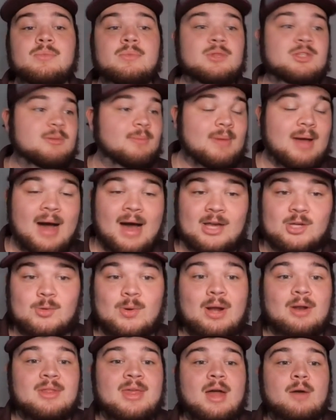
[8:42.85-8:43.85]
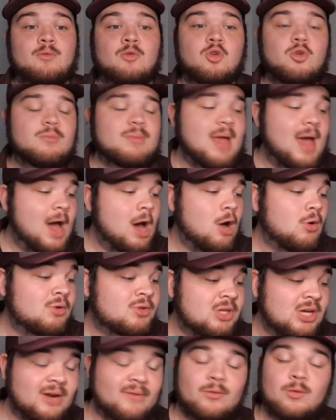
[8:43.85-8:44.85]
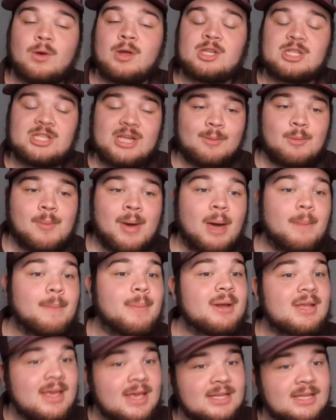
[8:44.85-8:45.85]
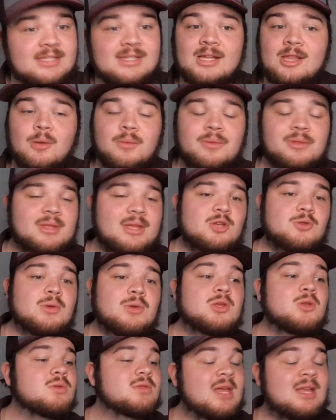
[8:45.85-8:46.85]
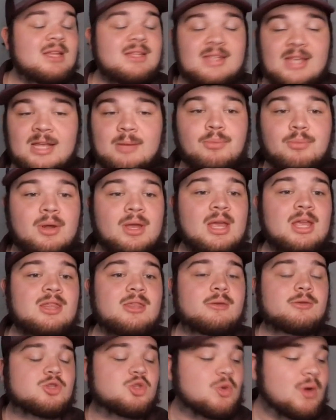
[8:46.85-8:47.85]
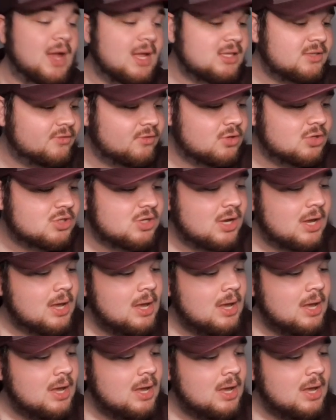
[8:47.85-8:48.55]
Some guys are out of that room now. Donovan Green's coming back, but he is dealing with an injury. They did bring in those transfers.